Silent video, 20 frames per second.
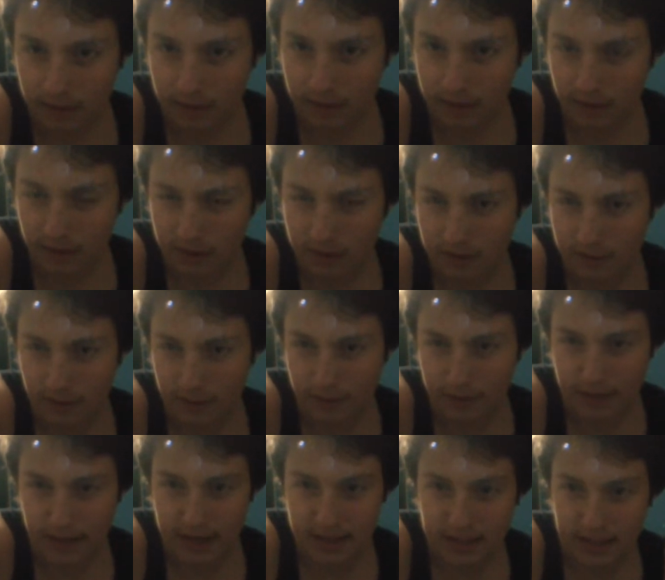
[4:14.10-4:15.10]
There are some
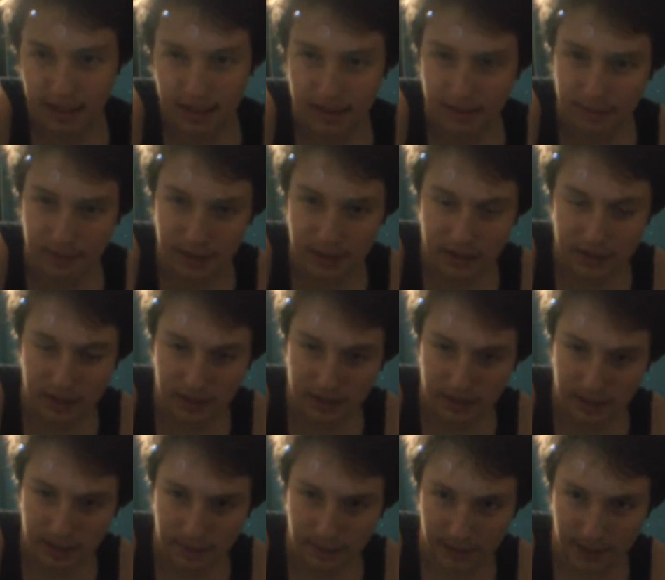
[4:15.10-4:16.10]
effects on it, but it's just
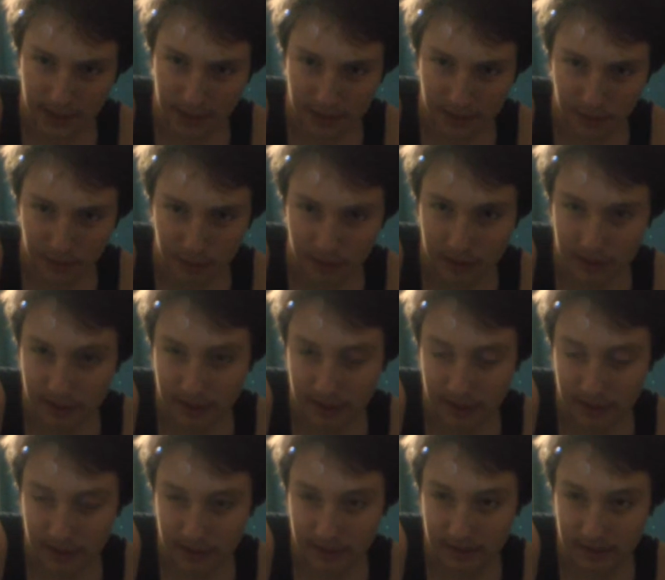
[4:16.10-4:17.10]
like black and white
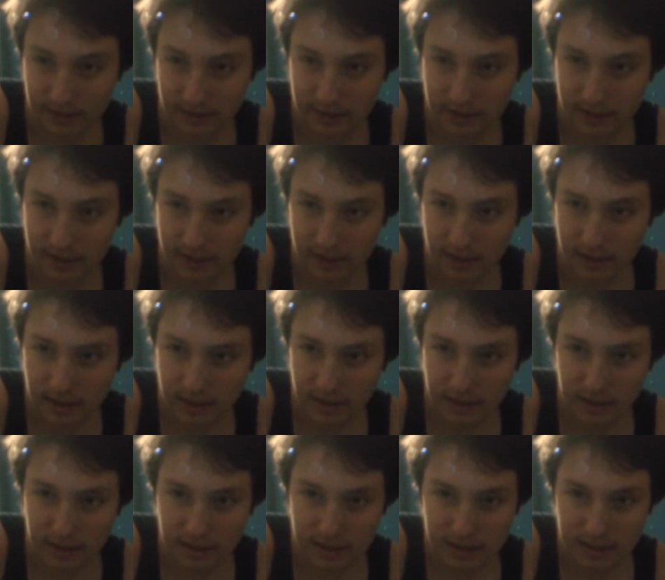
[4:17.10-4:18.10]
and
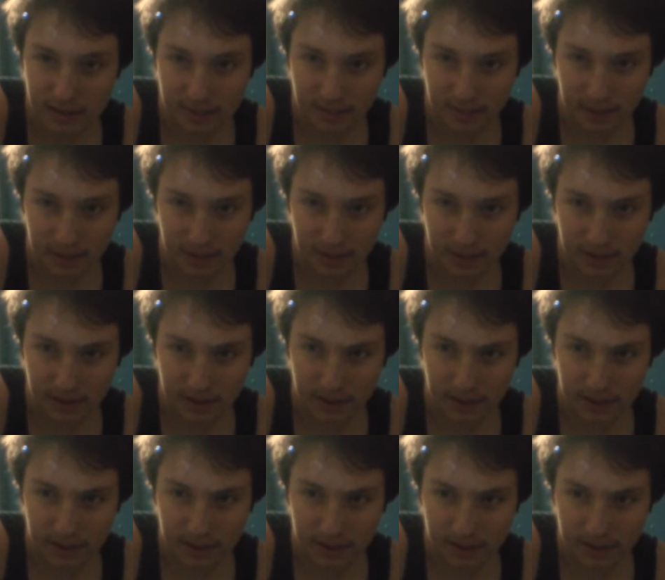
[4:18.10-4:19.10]
sepia and
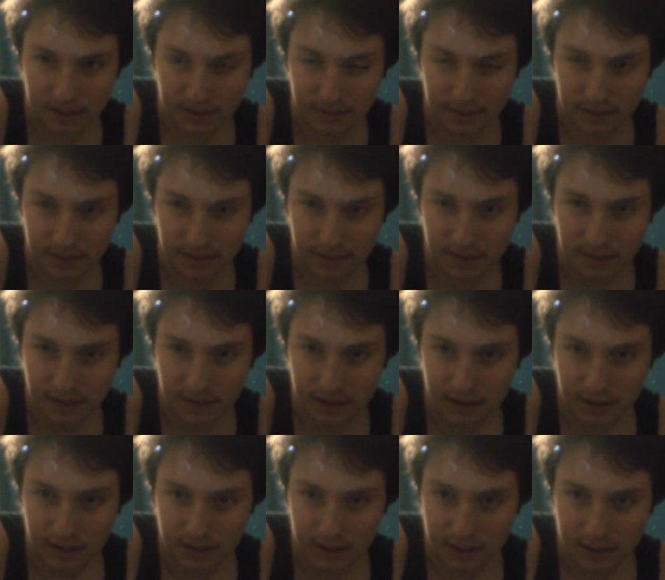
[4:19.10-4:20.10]
negative and
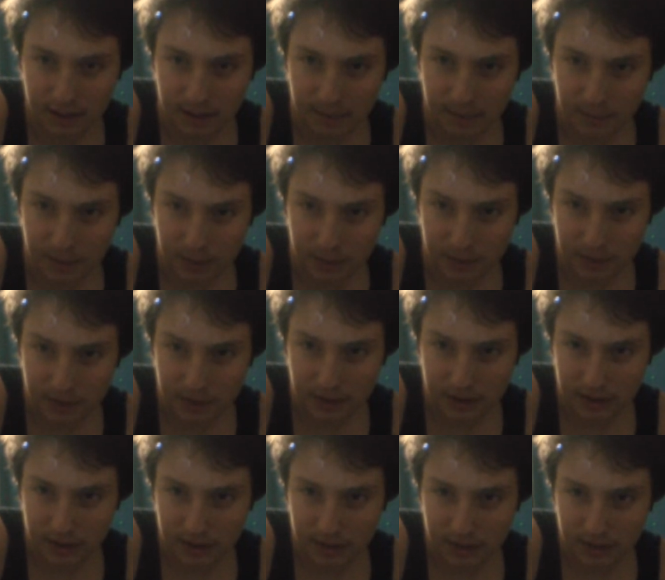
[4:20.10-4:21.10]

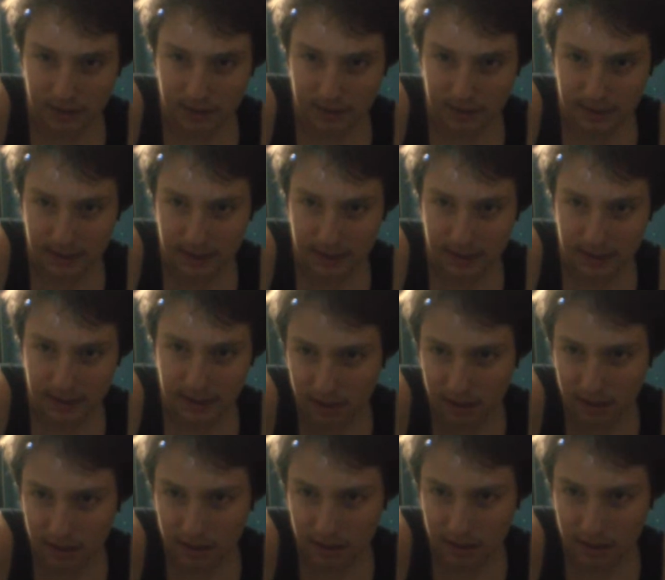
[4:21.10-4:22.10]
bullshit crap like that.
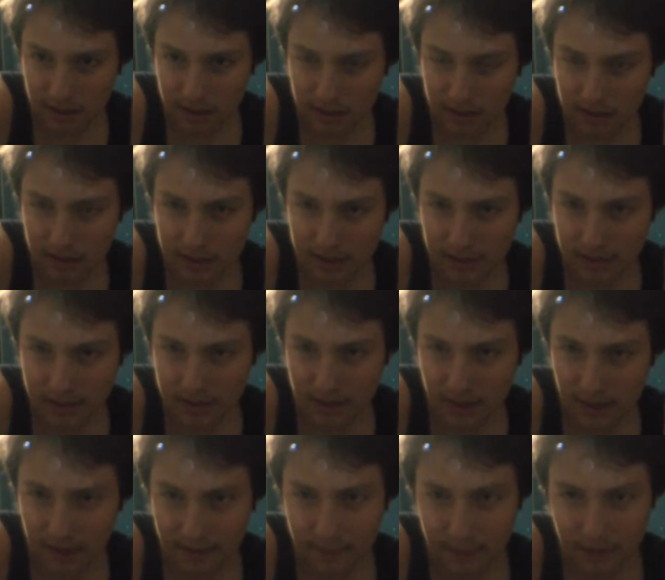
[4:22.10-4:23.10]
It does have a
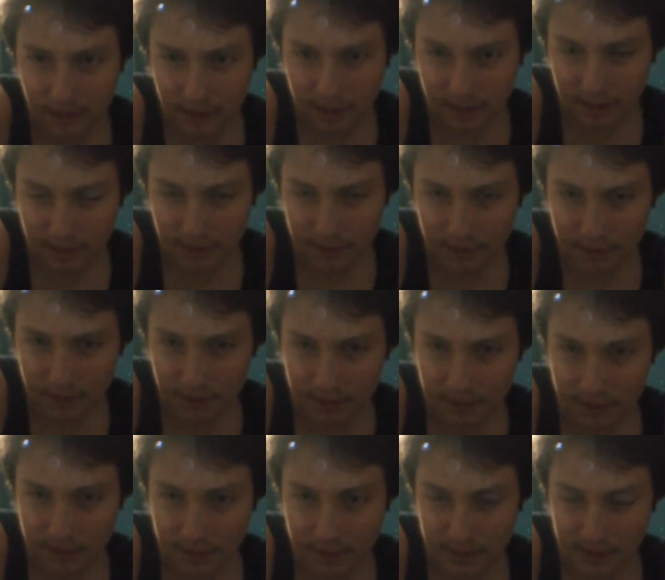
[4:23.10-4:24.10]
timer on it
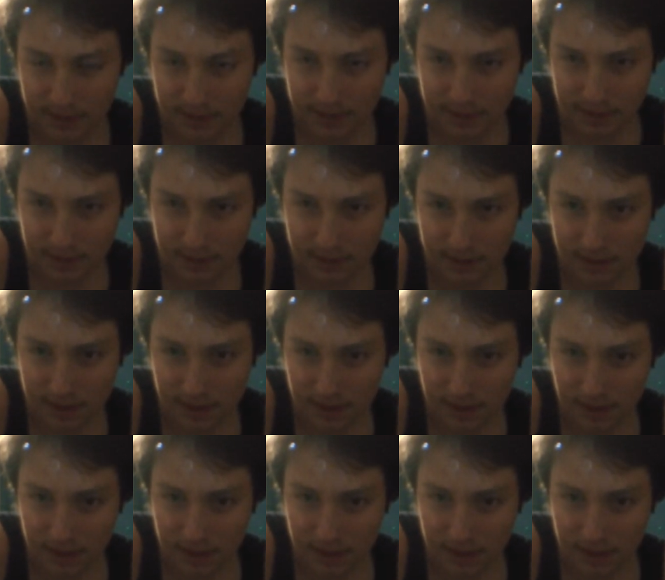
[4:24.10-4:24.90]
for pictures.